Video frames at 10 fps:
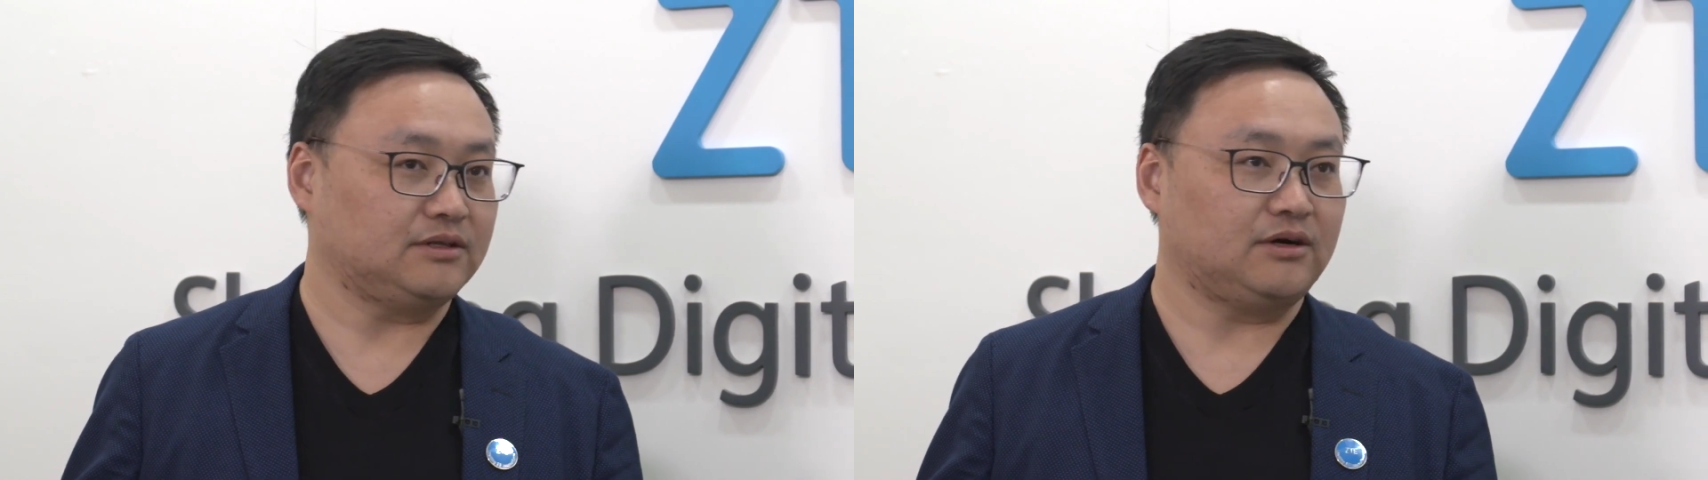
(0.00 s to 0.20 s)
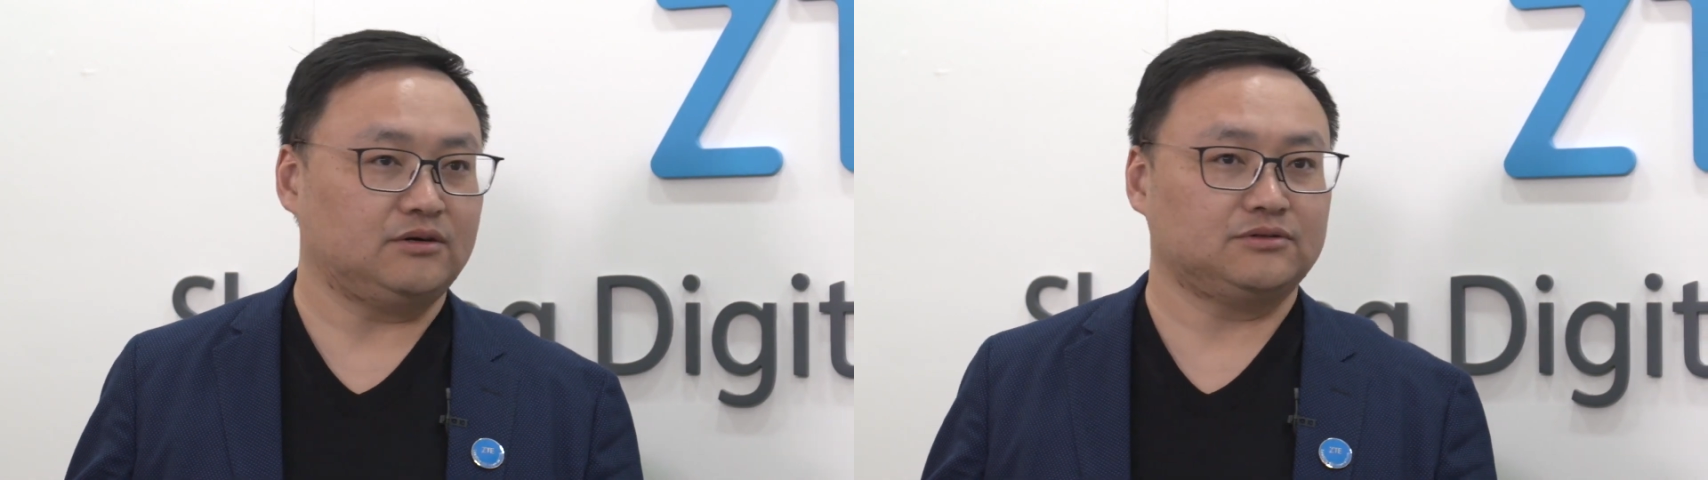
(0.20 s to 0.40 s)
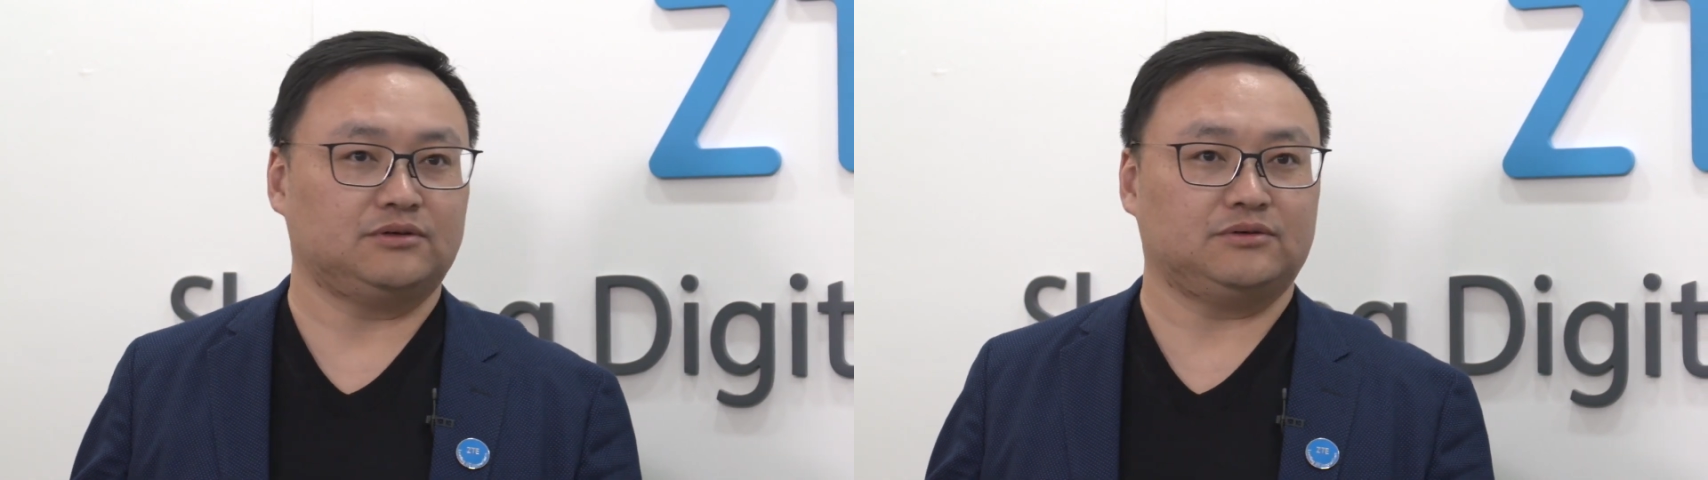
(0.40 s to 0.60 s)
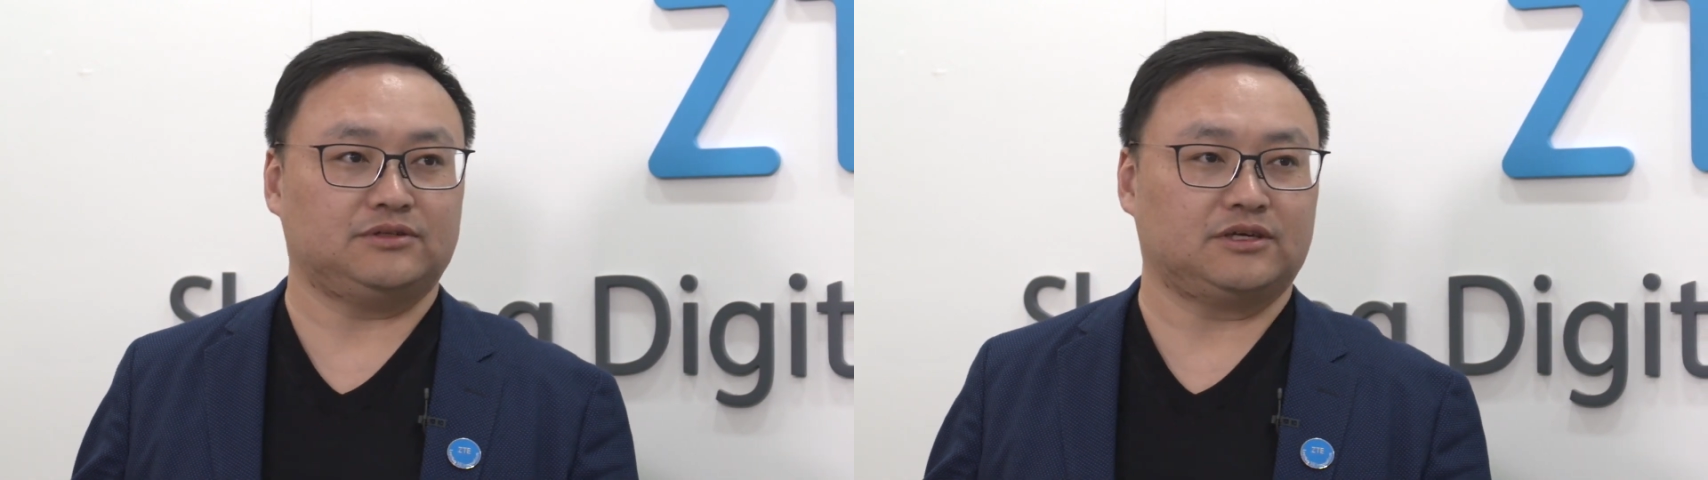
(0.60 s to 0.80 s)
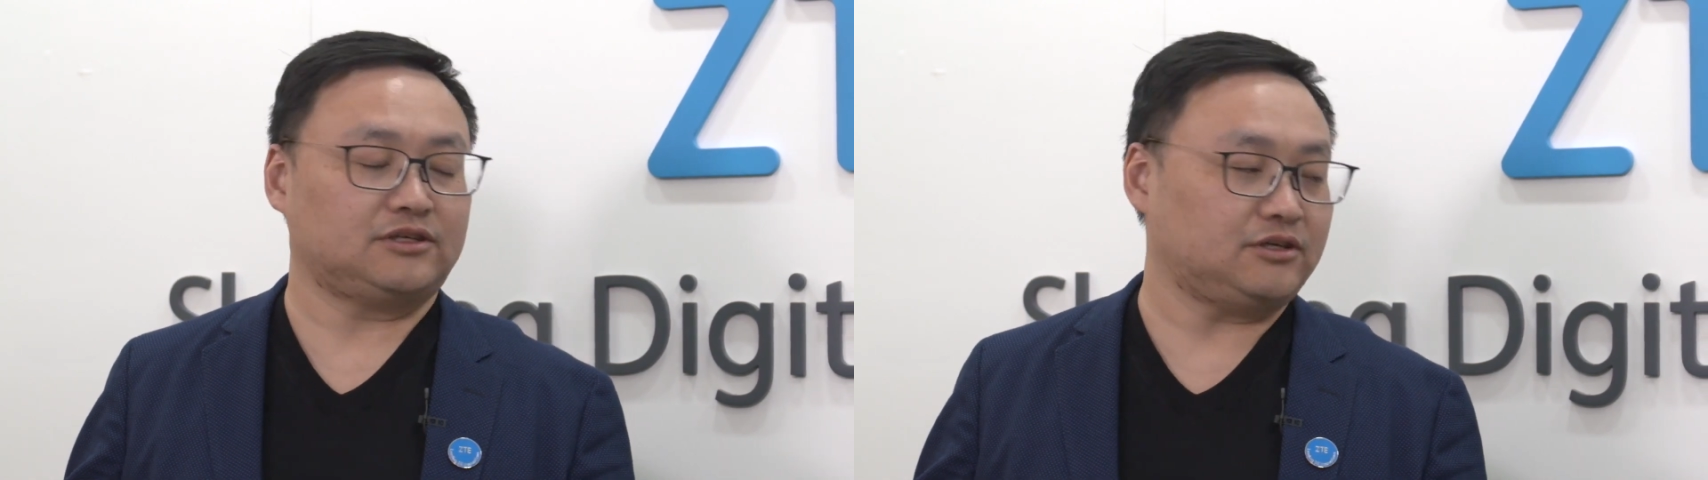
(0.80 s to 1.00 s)
also
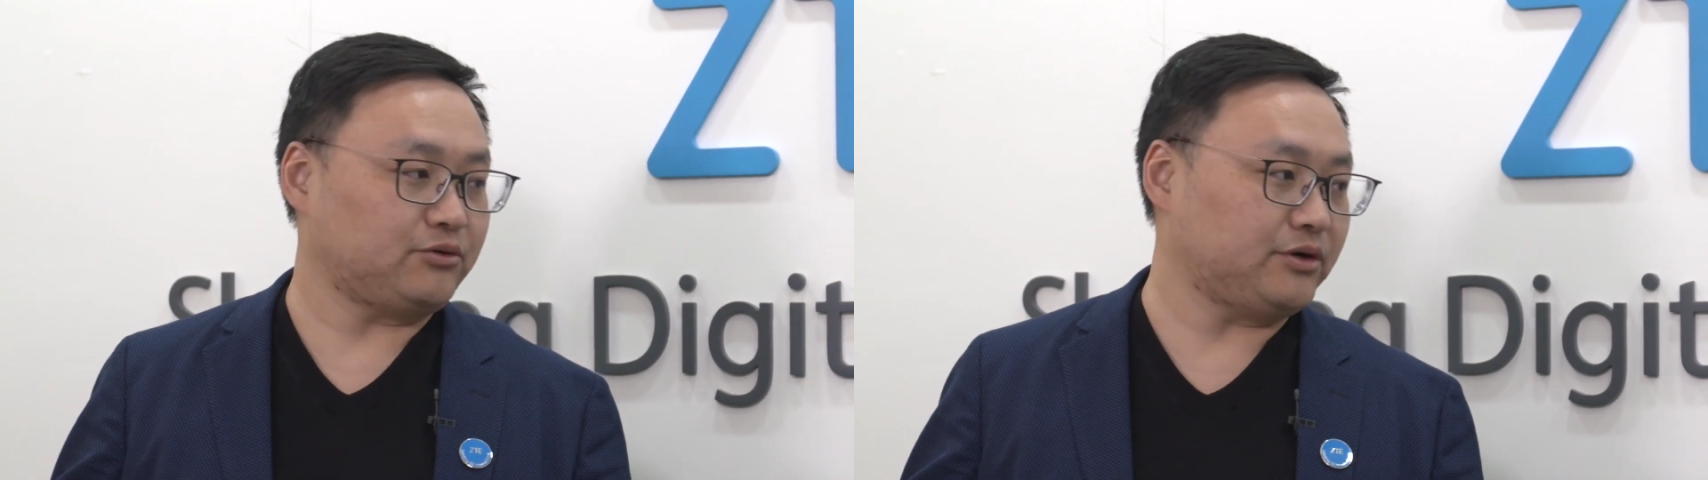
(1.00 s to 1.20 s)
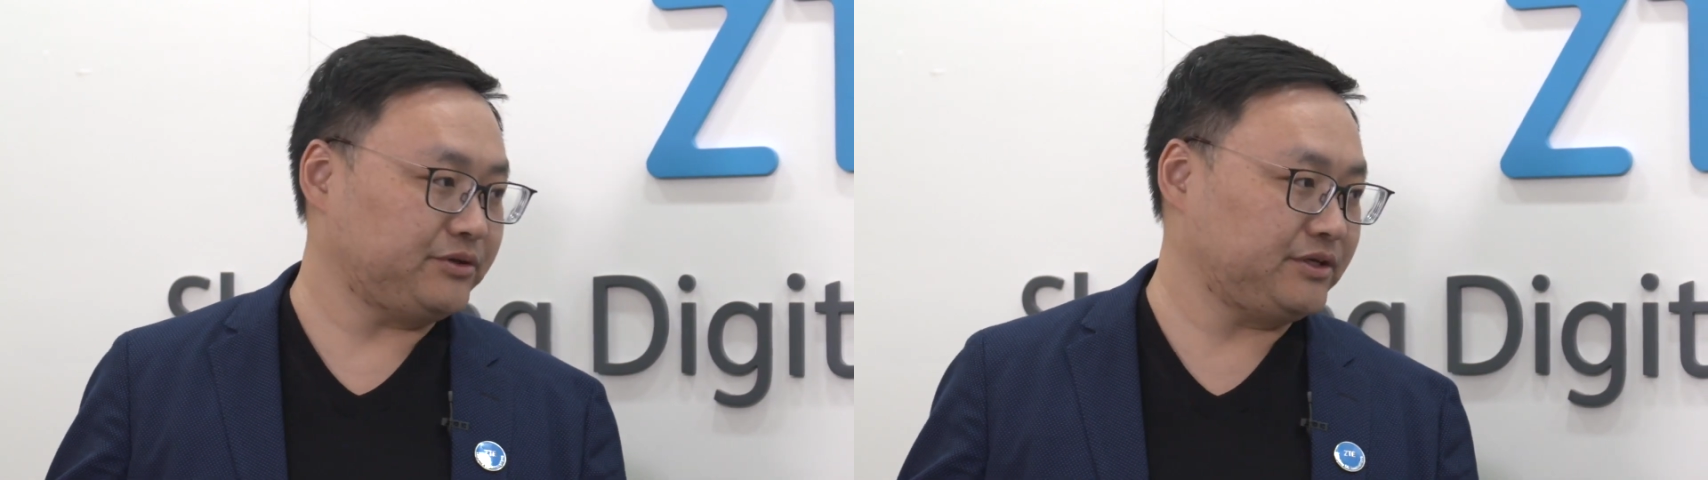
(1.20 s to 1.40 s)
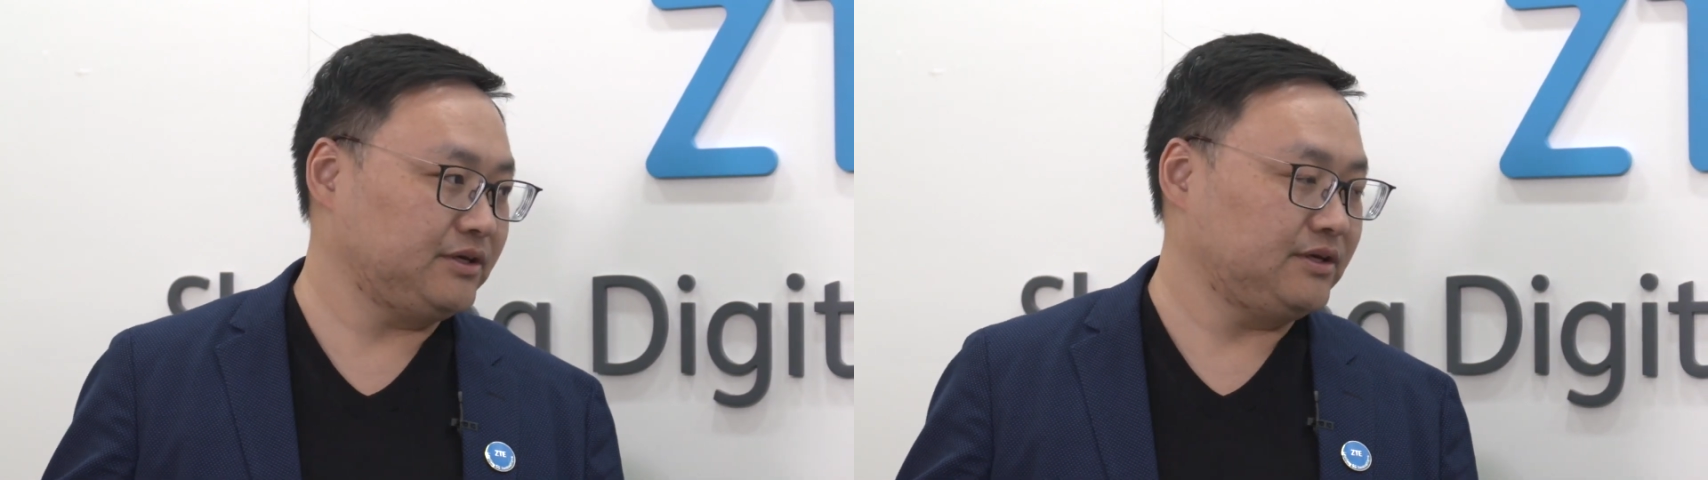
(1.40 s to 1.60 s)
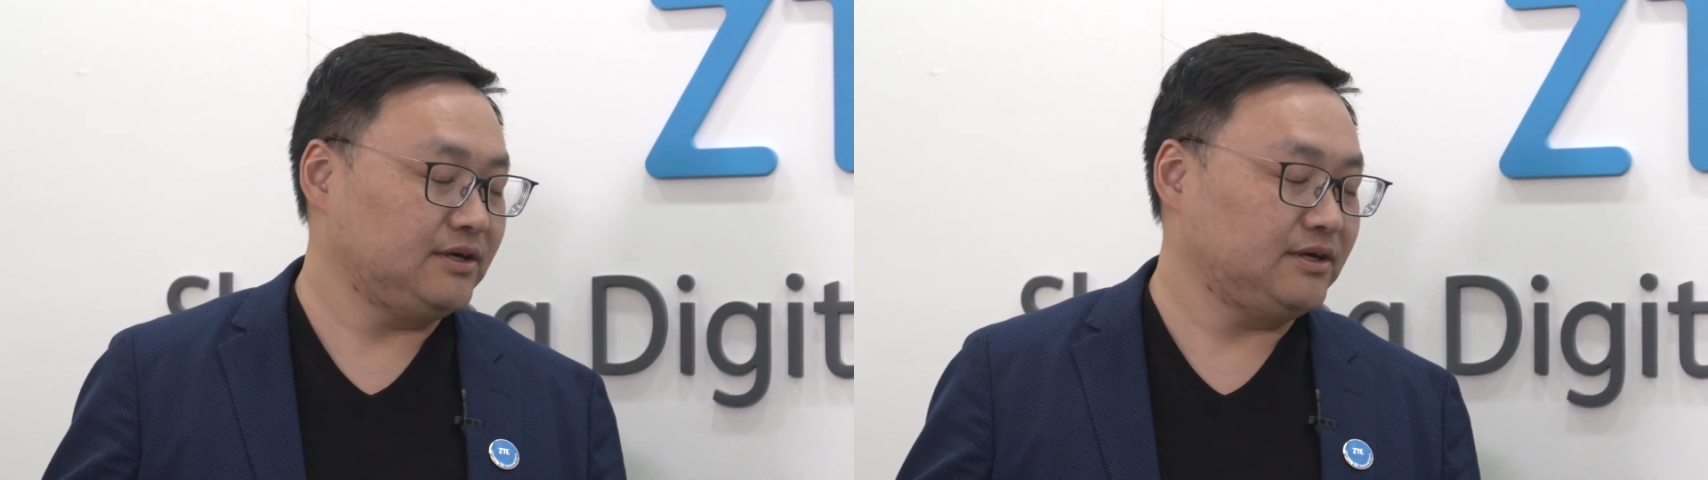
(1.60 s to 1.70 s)
the security